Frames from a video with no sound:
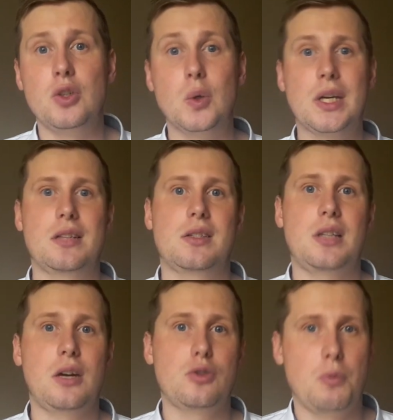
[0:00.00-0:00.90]
You can
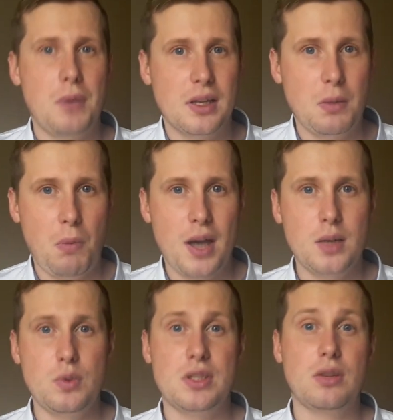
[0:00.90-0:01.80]
start to make the money
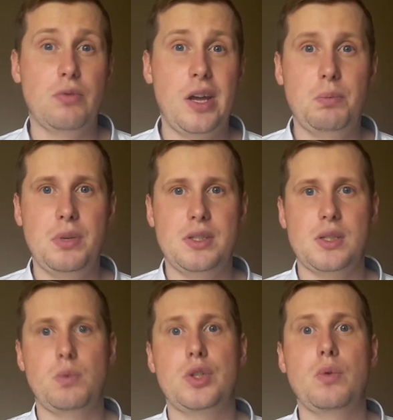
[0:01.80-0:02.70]
with the great
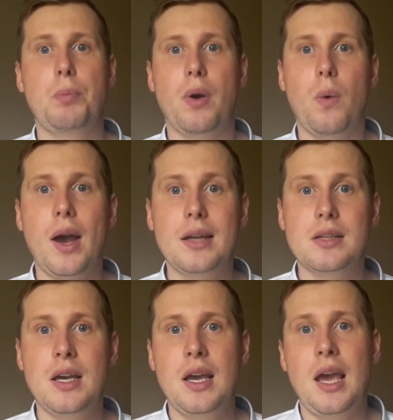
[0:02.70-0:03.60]
business which we provide,
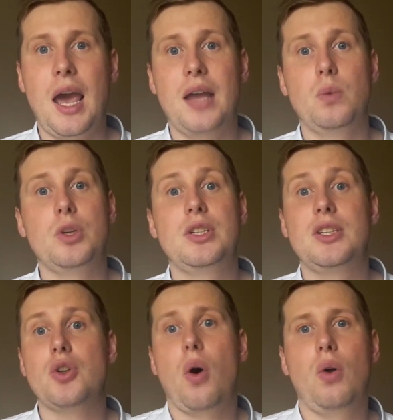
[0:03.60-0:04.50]
and we
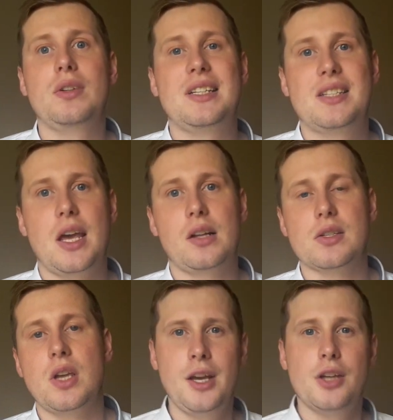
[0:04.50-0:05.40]
teach all details.